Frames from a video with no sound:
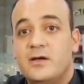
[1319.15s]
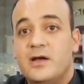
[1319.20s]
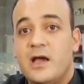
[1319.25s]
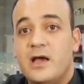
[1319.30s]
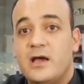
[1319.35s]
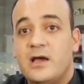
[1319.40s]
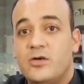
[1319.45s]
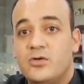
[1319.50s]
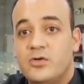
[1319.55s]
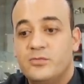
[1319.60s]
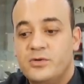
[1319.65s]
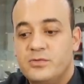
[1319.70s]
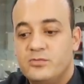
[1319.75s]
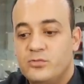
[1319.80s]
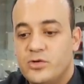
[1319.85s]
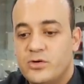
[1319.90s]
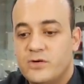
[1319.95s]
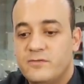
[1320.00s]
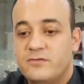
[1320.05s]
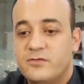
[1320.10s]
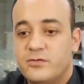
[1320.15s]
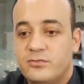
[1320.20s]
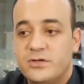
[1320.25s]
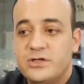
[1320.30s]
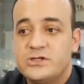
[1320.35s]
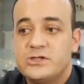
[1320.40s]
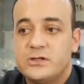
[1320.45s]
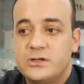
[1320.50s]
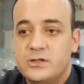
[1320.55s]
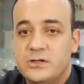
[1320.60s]
I can open more
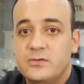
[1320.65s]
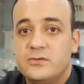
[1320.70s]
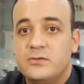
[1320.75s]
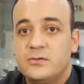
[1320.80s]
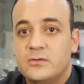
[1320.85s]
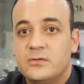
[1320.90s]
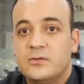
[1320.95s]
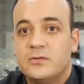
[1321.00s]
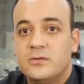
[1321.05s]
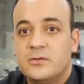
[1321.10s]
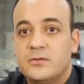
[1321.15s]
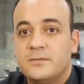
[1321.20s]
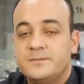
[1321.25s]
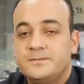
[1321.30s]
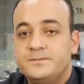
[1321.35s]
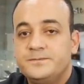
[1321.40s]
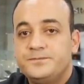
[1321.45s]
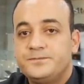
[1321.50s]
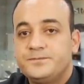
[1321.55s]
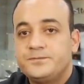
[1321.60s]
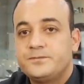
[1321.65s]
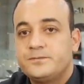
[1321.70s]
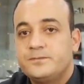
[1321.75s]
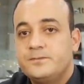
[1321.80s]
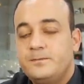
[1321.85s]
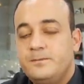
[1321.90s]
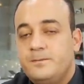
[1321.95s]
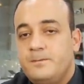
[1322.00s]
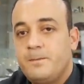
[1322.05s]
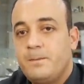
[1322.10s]
information to you. All
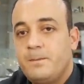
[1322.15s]
right.